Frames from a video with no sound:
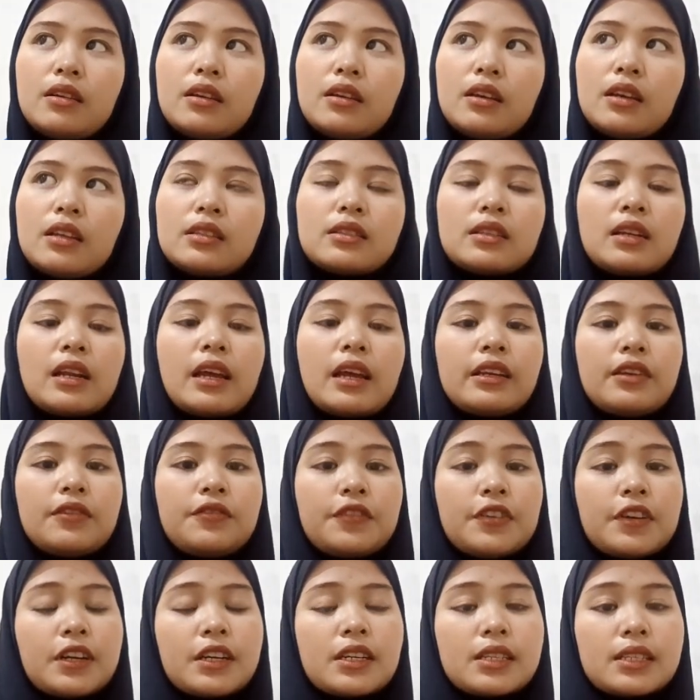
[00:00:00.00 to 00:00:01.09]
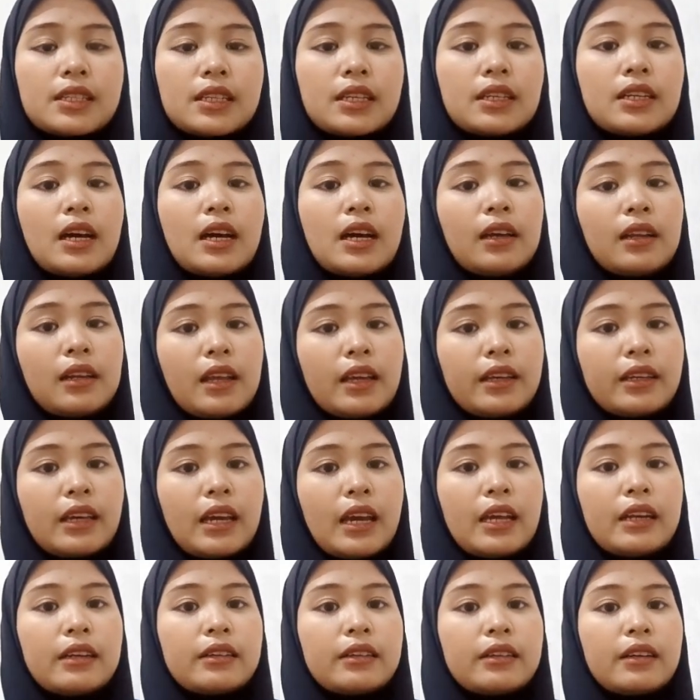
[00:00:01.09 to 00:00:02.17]
it's like the first dialect
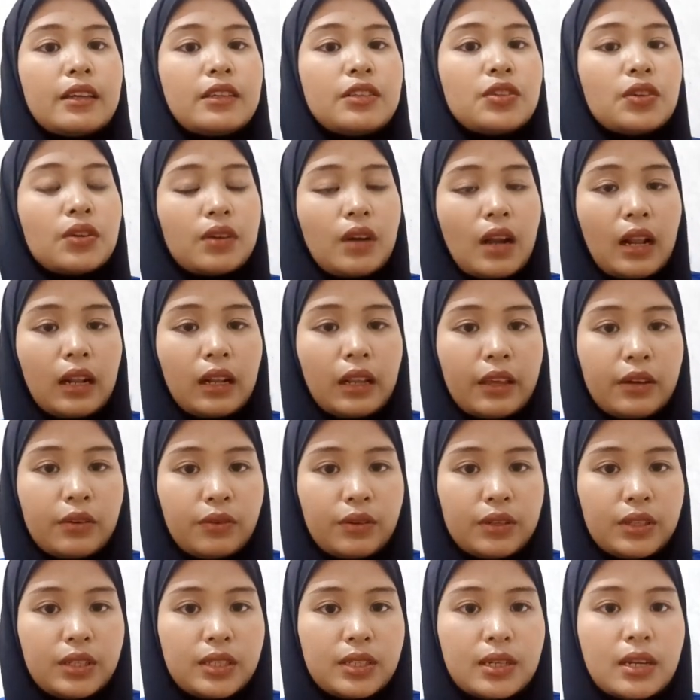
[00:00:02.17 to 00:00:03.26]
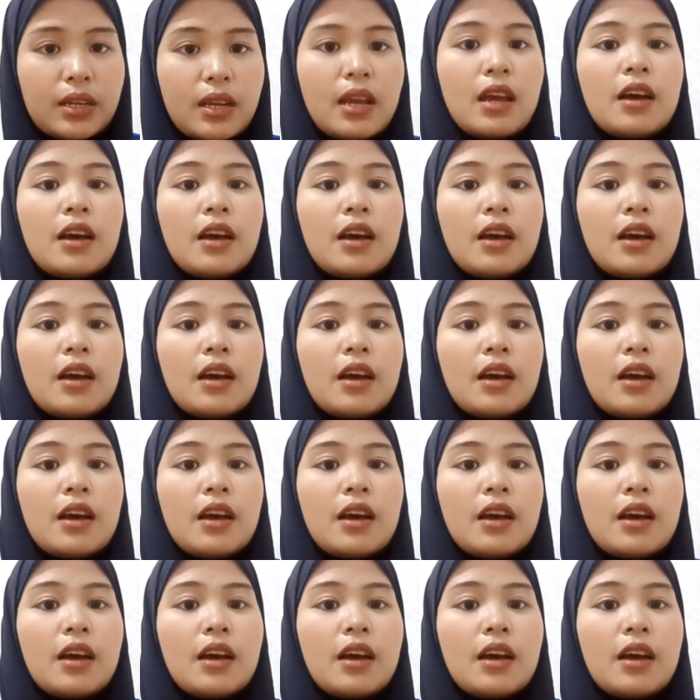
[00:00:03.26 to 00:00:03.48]
and regional language.